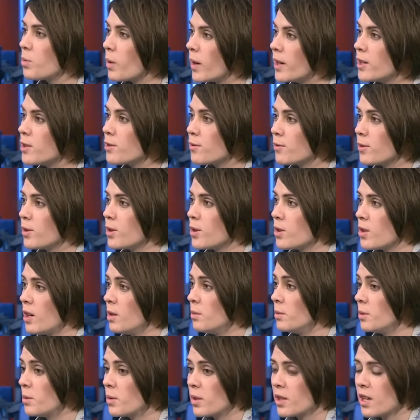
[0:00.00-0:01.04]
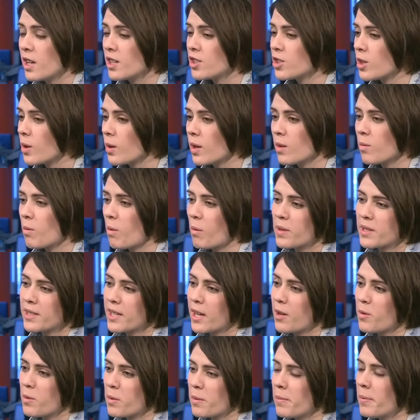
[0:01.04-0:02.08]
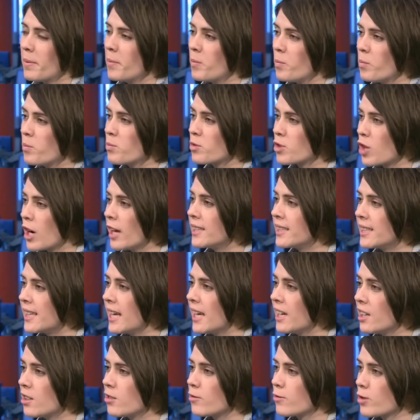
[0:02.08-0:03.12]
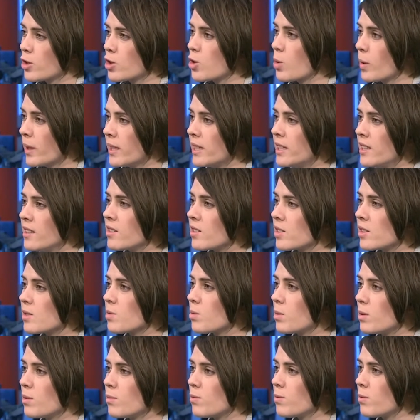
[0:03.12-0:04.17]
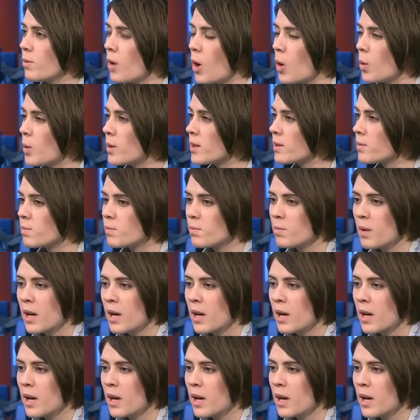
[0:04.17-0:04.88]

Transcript: wonderful. I mean, we're not joking when we say we've been trying to get here for 20 years. We've always